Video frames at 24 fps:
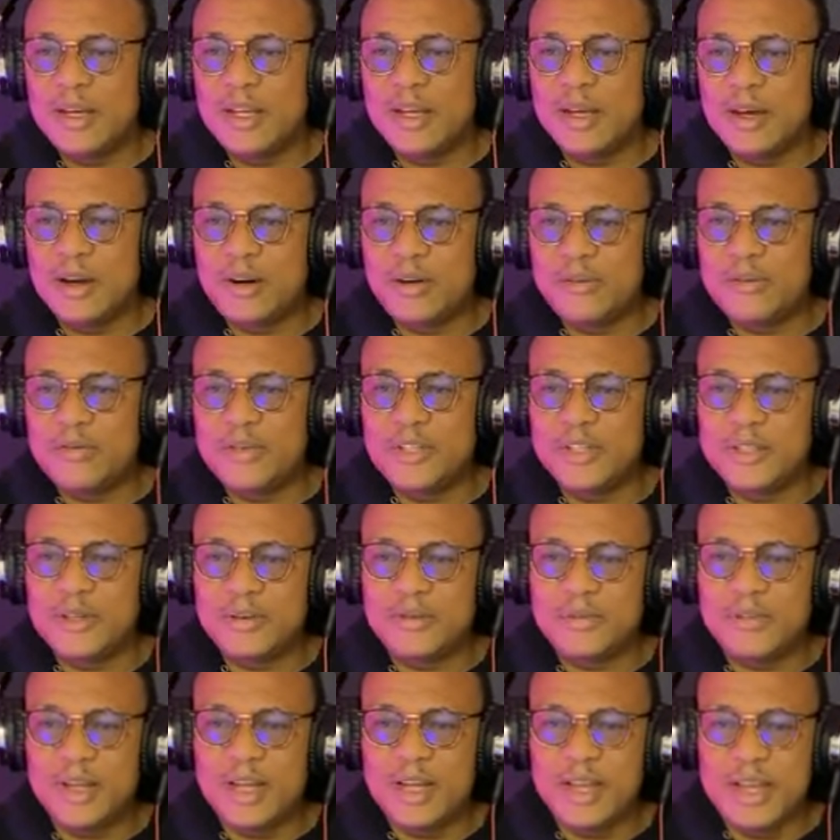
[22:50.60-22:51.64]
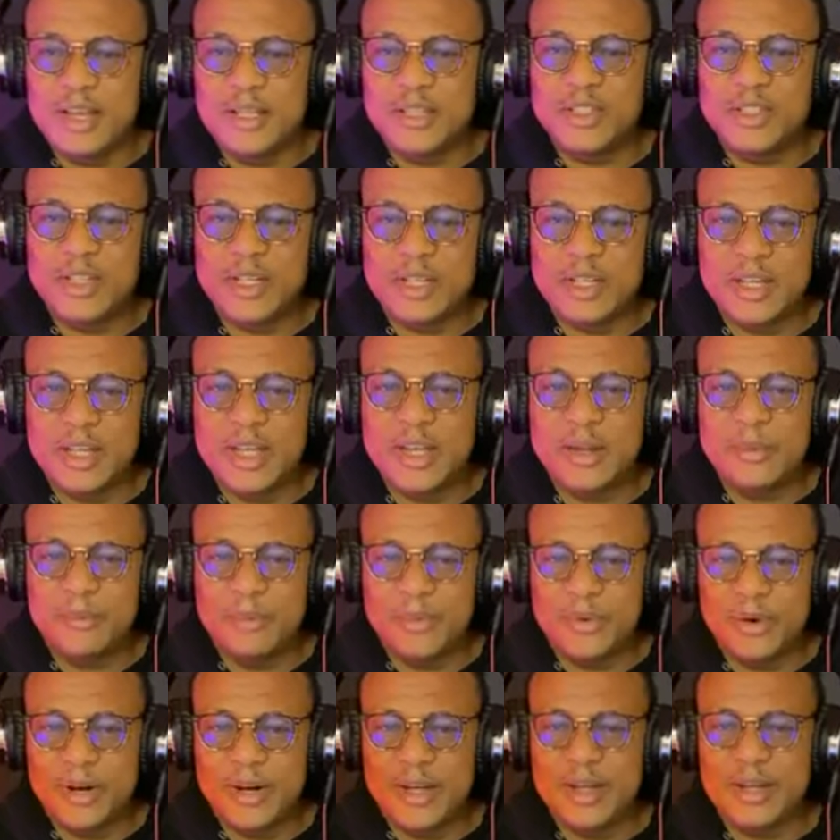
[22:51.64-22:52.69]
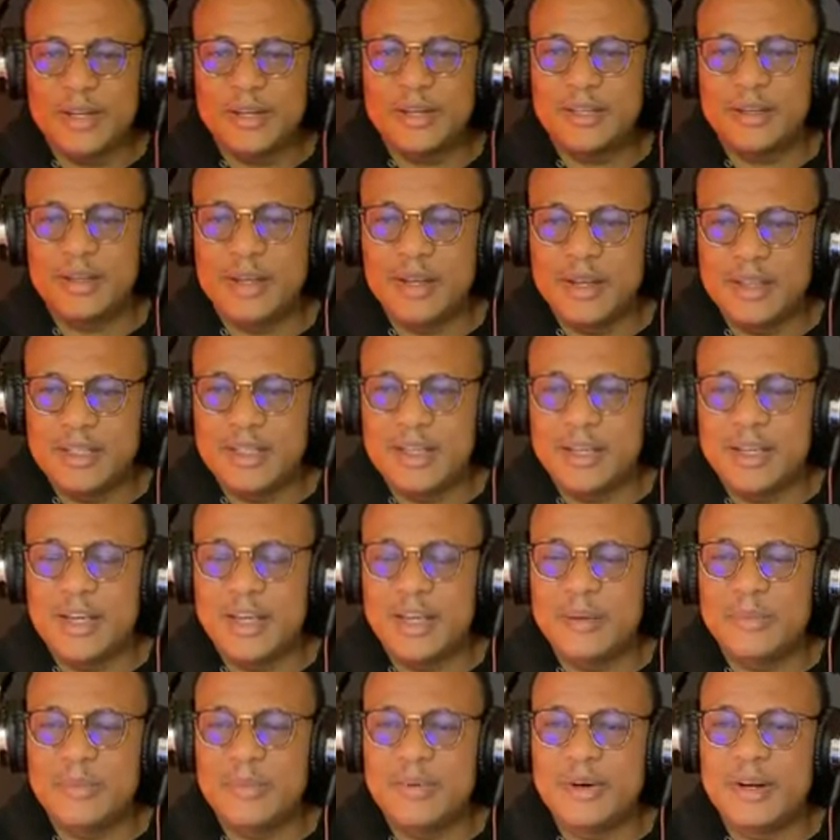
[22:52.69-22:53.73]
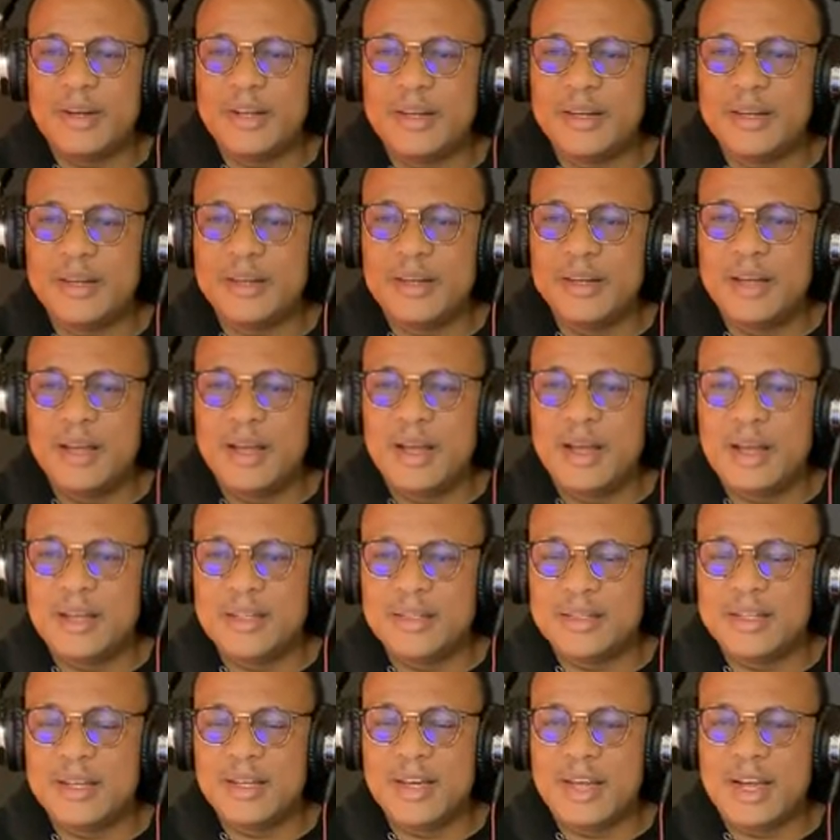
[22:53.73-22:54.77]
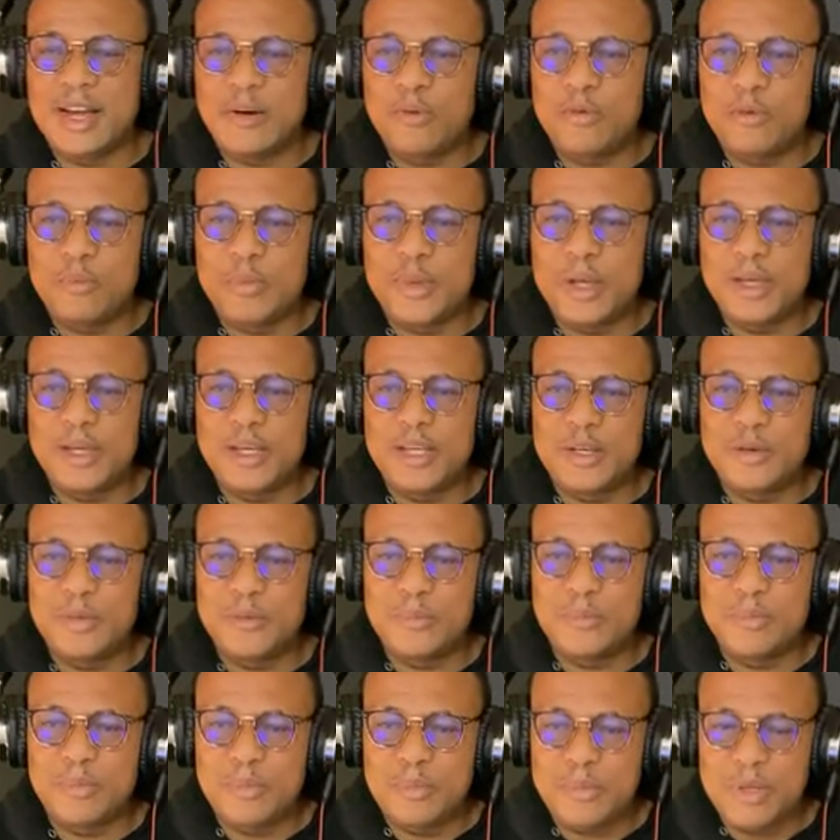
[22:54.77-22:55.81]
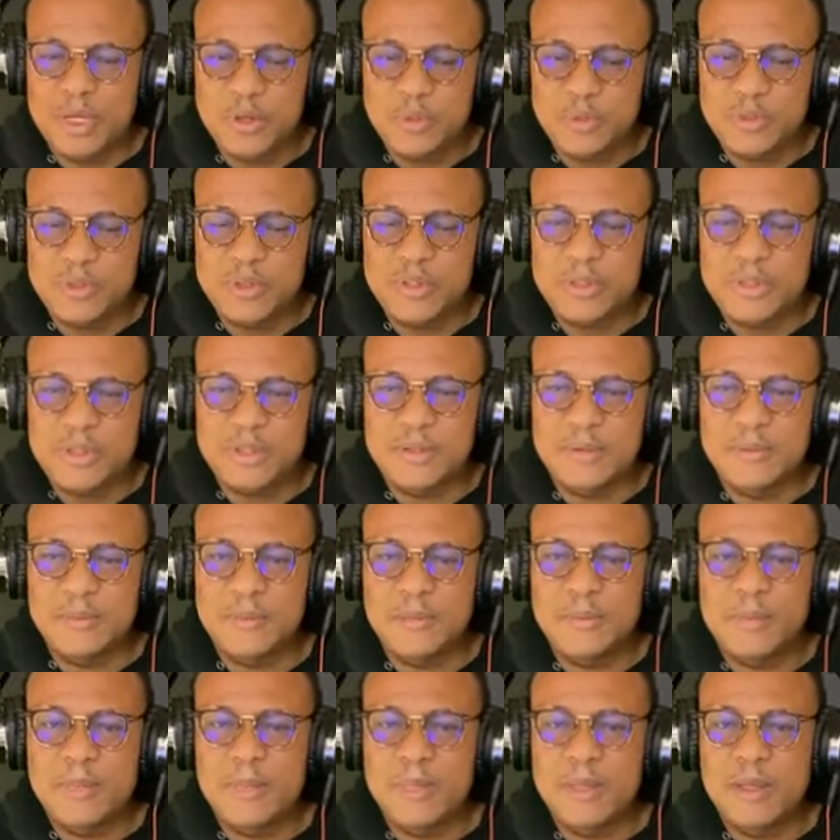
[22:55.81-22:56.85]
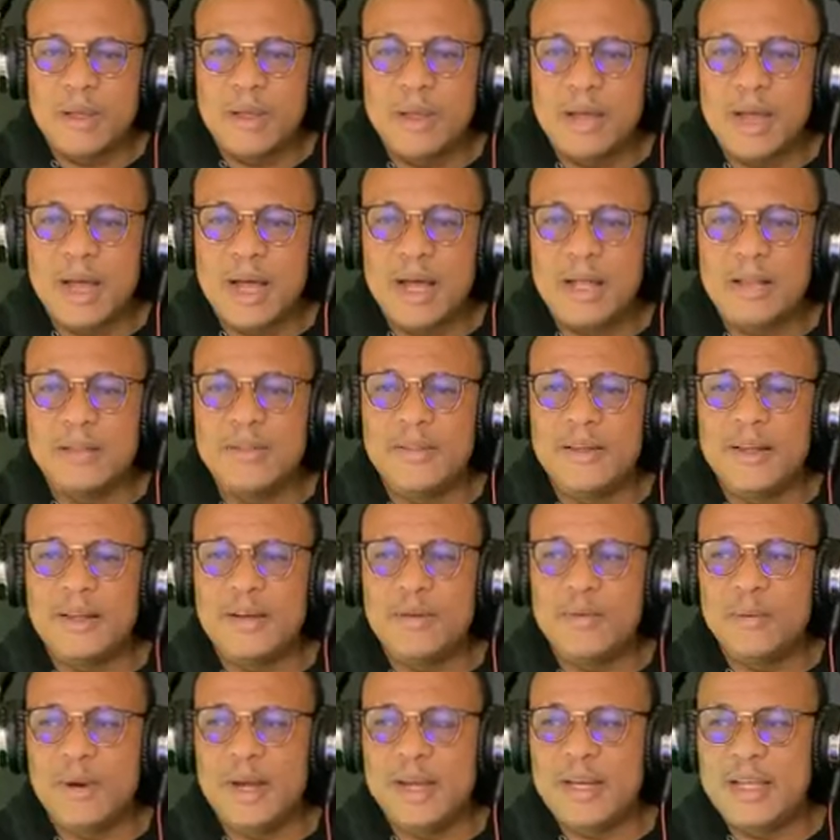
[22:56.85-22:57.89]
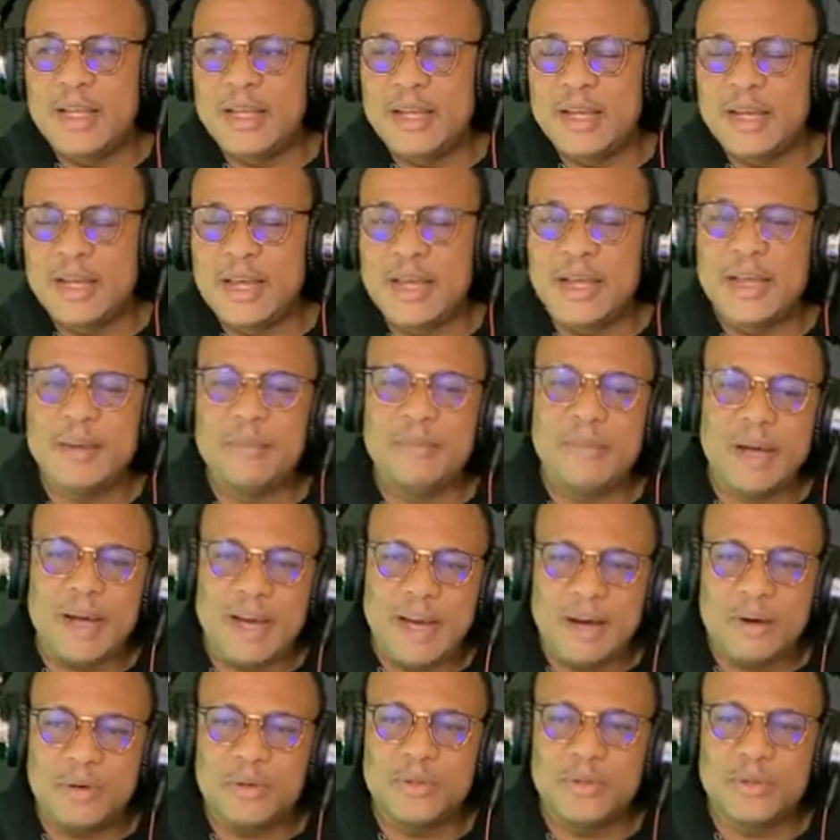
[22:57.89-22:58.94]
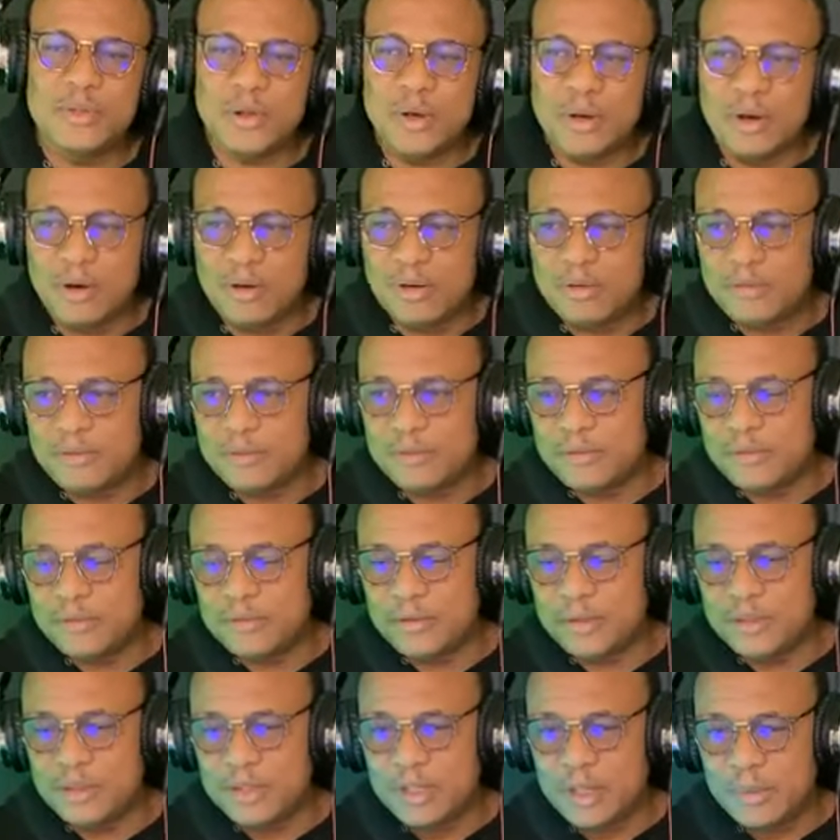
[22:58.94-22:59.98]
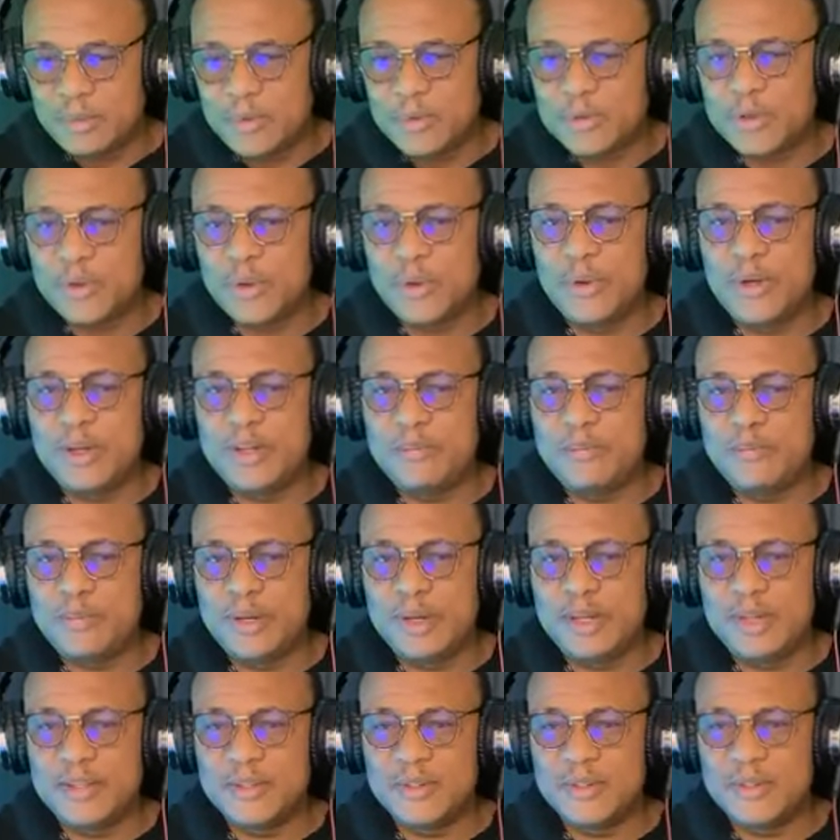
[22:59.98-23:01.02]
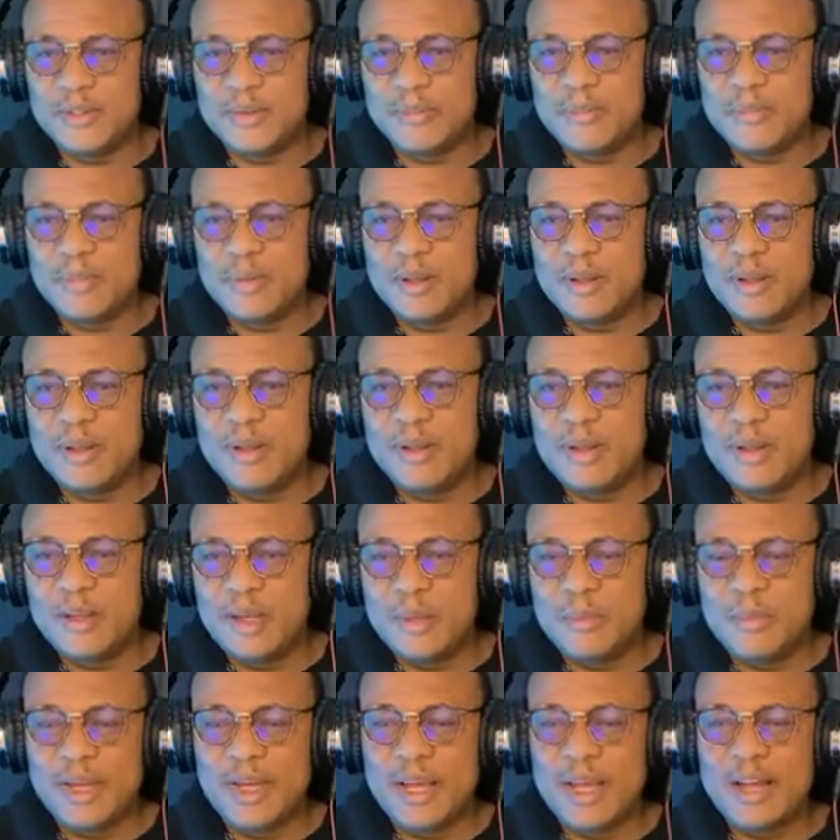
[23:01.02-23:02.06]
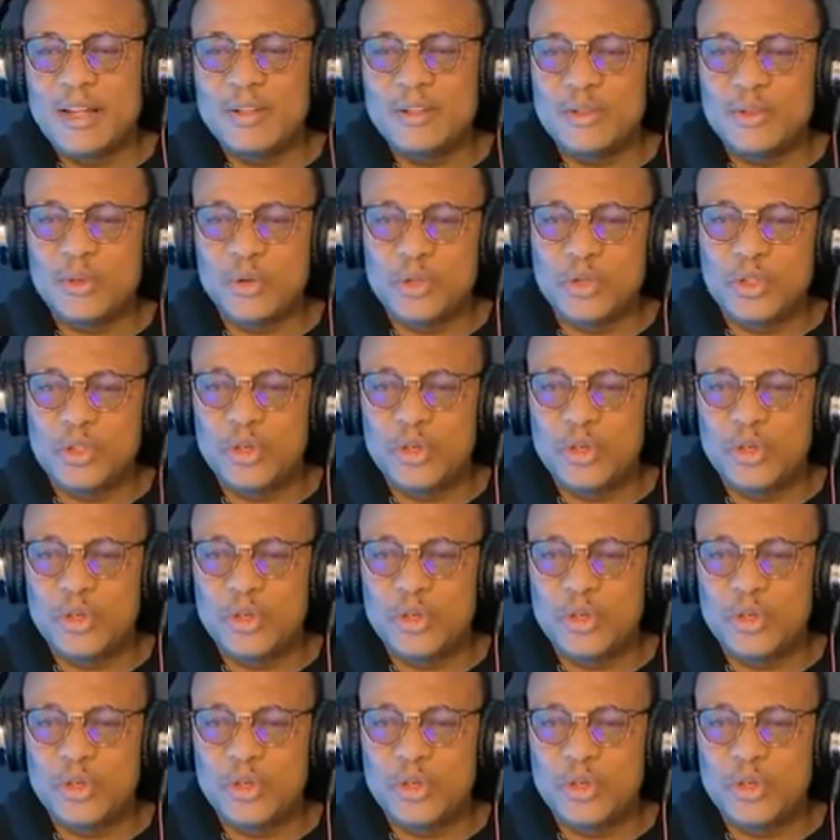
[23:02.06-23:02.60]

In the office of angel Gabriel, angel Gabriel had said, I will make you mute. And then when he came out of the most holy place, he began